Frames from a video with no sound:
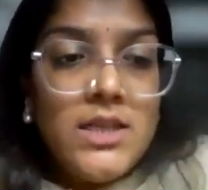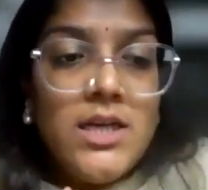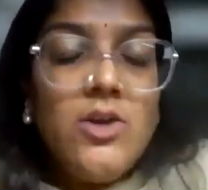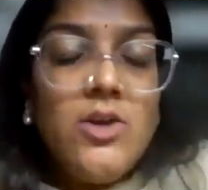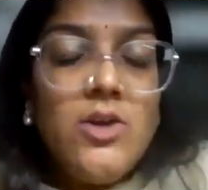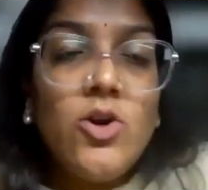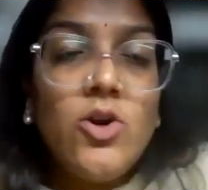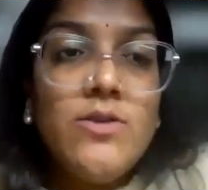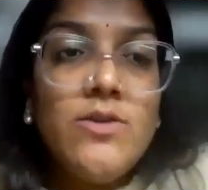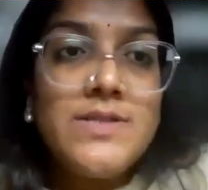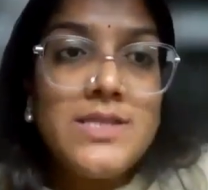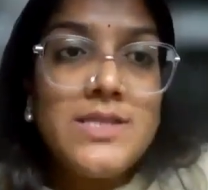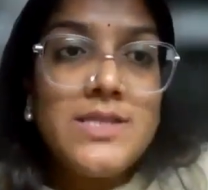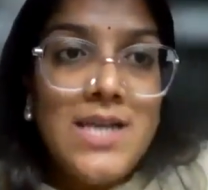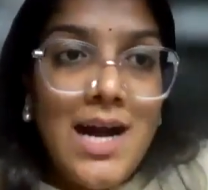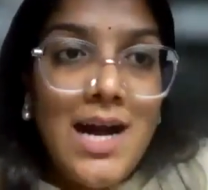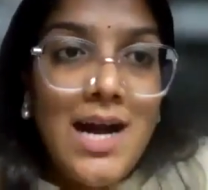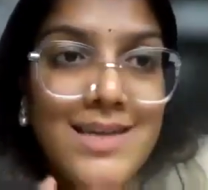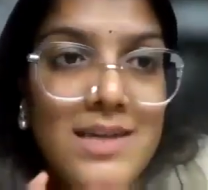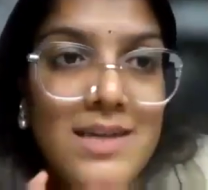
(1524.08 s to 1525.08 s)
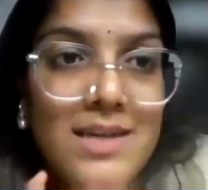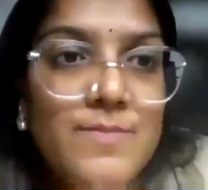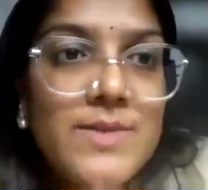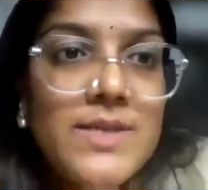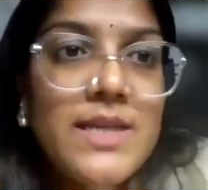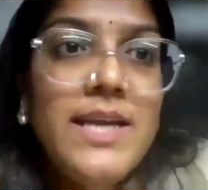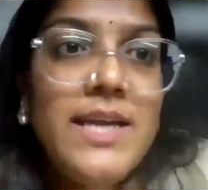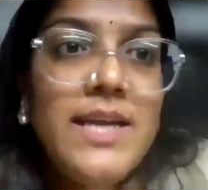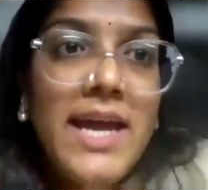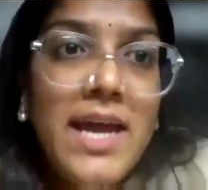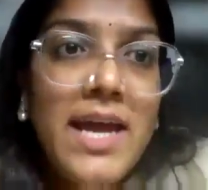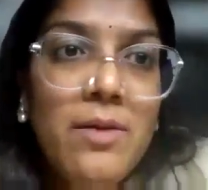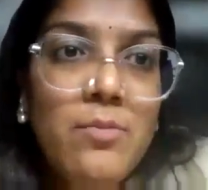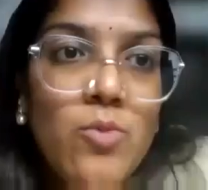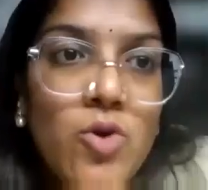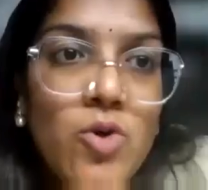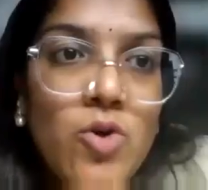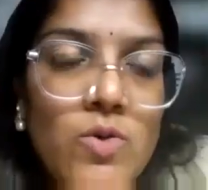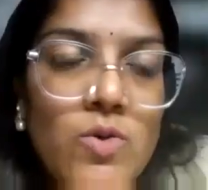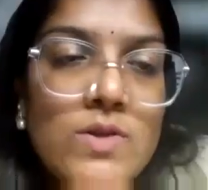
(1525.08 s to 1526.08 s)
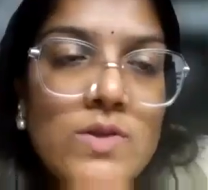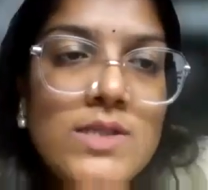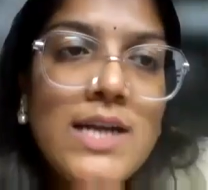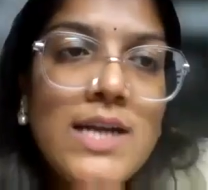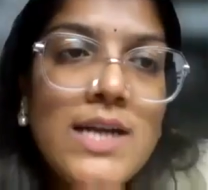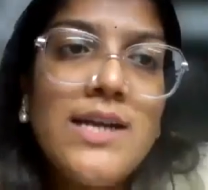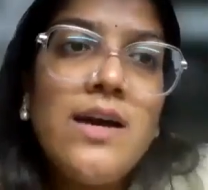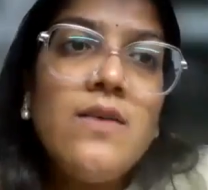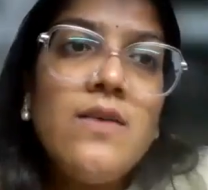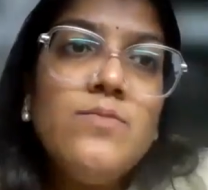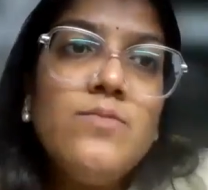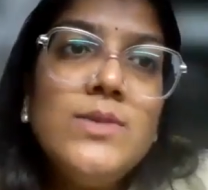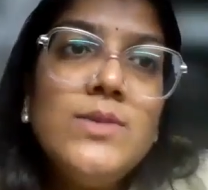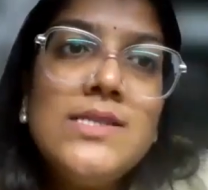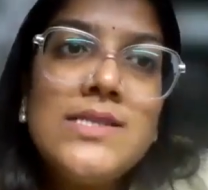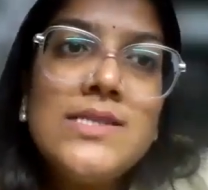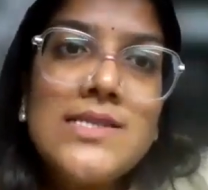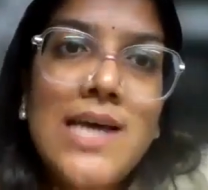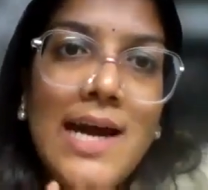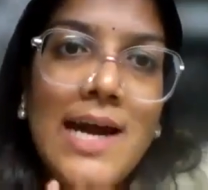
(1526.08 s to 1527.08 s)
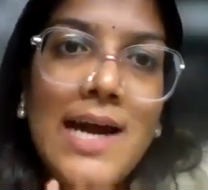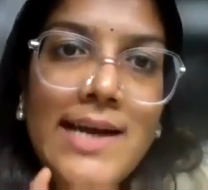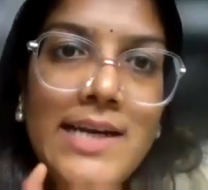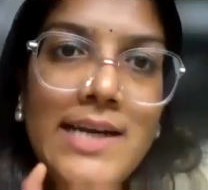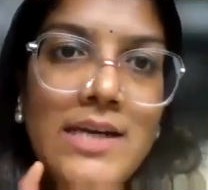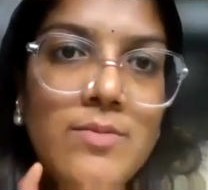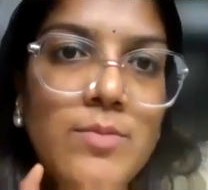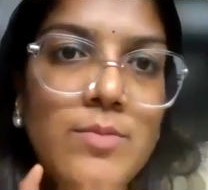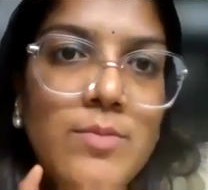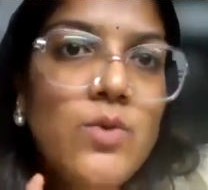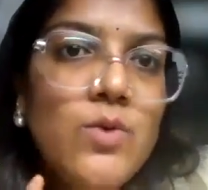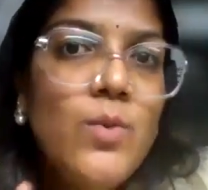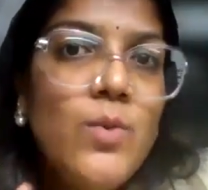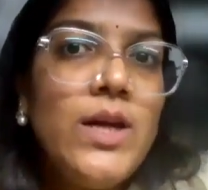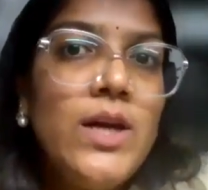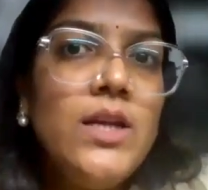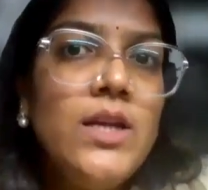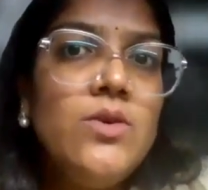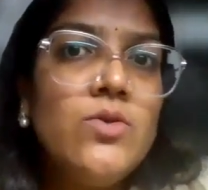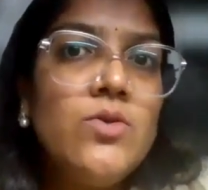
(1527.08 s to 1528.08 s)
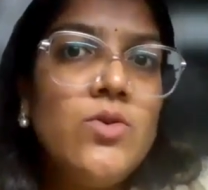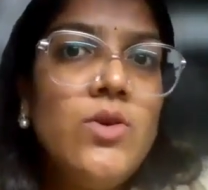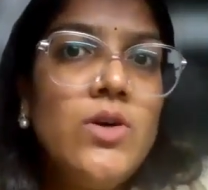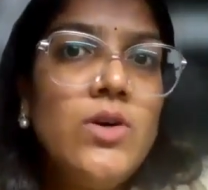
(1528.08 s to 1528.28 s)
There are a lot of startups and MOUs that have been signed between